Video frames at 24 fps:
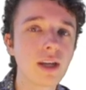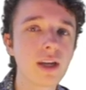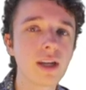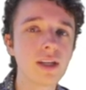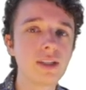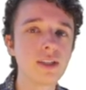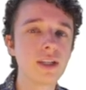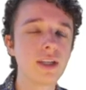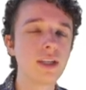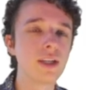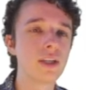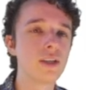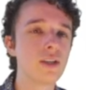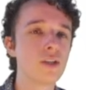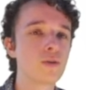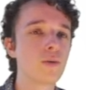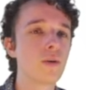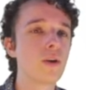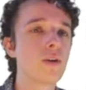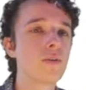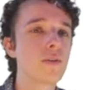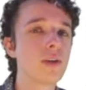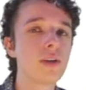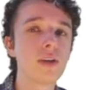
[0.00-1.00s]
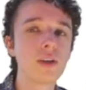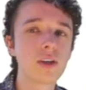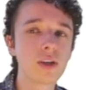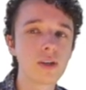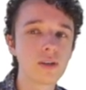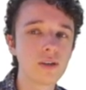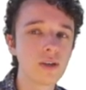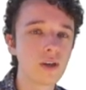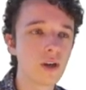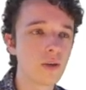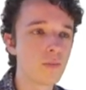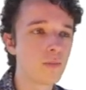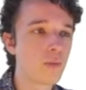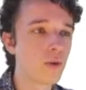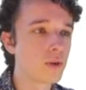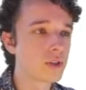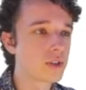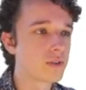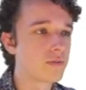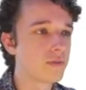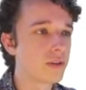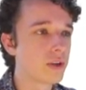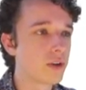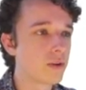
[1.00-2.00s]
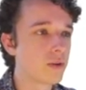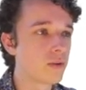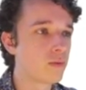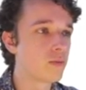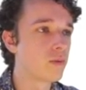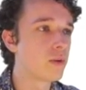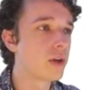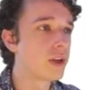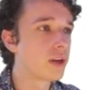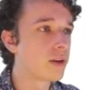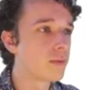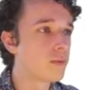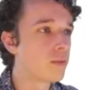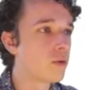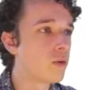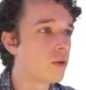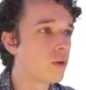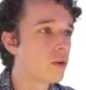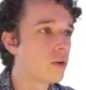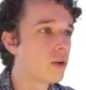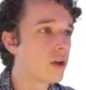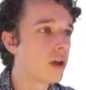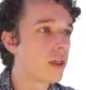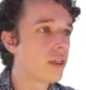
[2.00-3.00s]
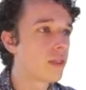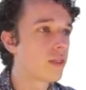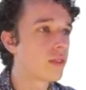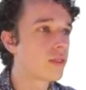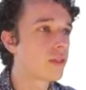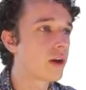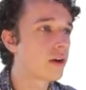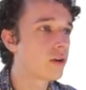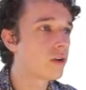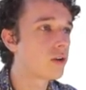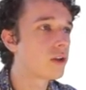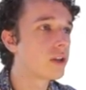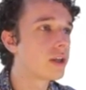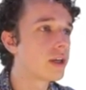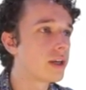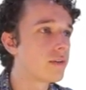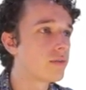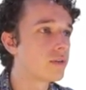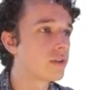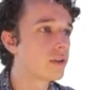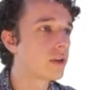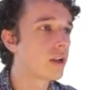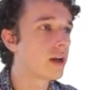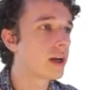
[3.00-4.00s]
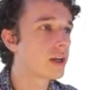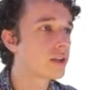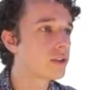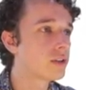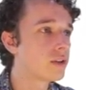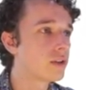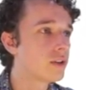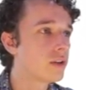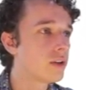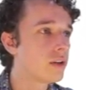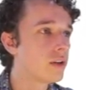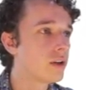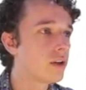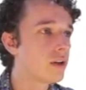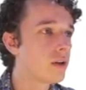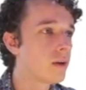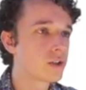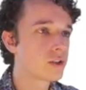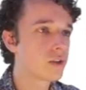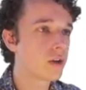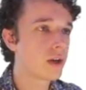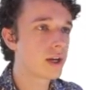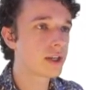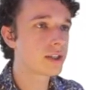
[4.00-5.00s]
that I did in year 12, and you can, you know, pause the video and read it more thoroughly if you'd like to. So